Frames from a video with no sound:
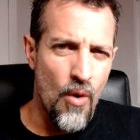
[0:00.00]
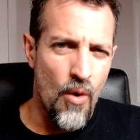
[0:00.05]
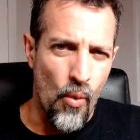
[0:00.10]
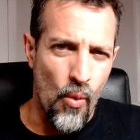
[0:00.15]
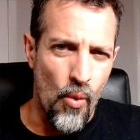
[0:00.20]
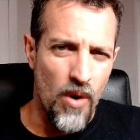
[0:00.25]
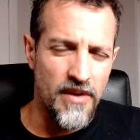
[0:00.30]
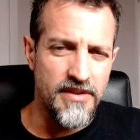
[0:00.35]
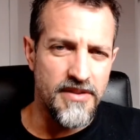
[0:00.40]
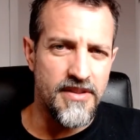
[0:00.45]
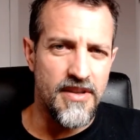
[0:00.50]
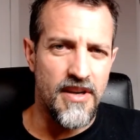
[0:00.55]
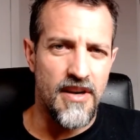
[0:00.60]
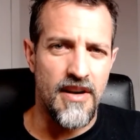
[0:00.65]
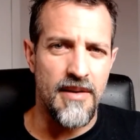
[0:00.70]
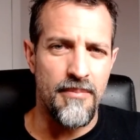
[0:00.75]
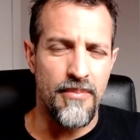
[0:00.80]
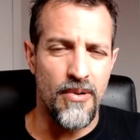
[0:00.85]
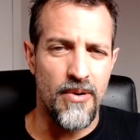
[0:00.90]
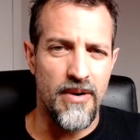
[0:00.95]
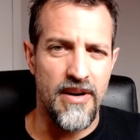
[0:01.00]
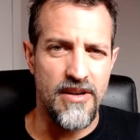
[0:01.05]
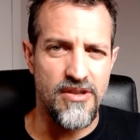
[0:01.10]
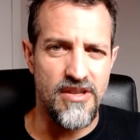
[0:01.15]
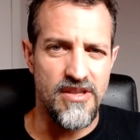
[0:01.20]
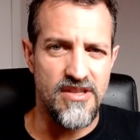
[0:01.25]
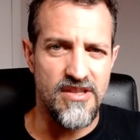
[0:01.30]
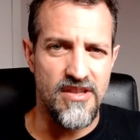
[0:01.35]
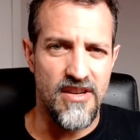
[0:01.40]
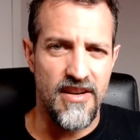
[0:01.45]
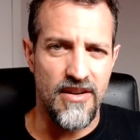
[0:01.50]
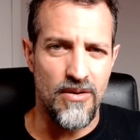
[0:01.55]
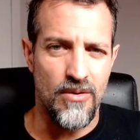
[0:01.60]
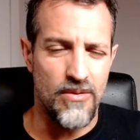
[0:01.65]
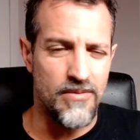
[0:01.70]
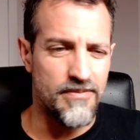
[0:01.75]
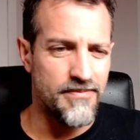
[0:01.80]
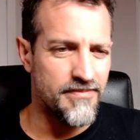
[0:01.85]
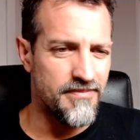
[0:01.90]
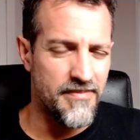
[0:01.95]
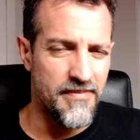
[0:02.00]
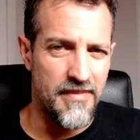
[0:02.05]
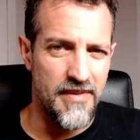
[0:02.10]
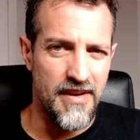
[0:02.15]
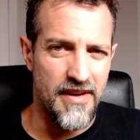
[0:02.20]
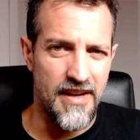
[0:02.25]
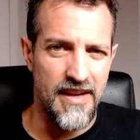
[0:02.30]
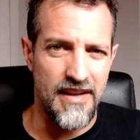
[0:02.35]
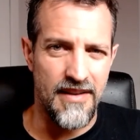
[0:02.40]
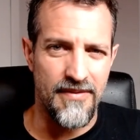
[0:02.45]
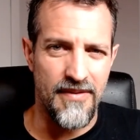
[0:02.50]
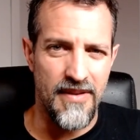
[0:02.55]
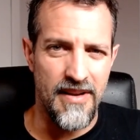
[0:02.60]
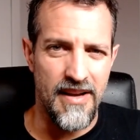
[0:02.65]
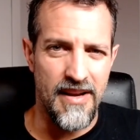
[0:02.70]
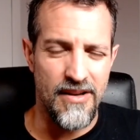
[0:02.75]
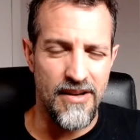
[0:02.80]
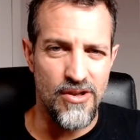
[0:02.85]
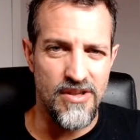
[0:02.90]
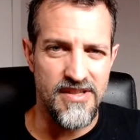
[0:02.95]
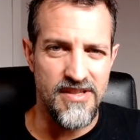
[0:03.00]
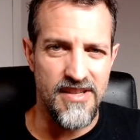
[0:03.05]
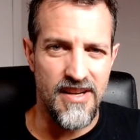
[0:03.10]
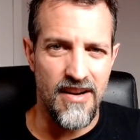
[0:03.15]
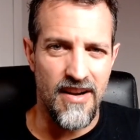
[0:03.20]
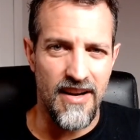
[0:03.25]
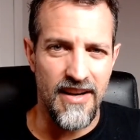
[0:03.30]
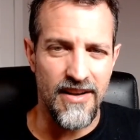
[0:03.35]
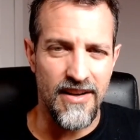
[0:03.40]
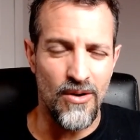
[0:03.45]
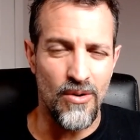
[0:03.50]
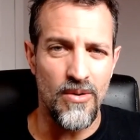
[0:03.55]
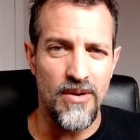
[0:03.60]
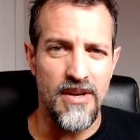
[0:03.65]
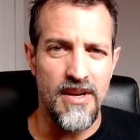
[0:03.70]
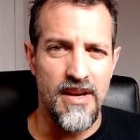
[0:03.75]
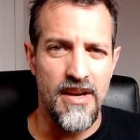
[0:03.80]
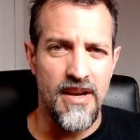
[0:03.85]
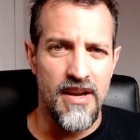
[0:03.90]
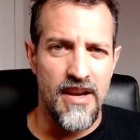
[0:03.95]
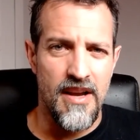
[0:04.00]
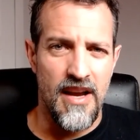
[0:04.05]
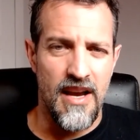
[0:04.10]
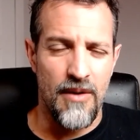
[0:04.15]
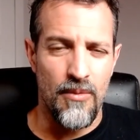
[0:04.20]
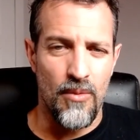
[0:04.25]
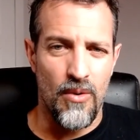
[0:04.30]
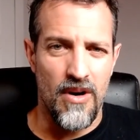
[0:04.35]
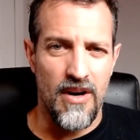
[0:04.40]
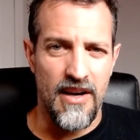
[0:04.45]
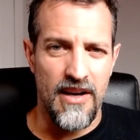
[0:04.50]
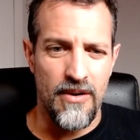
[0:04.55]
one time per engine cycle. And if the engine's at idle, and we're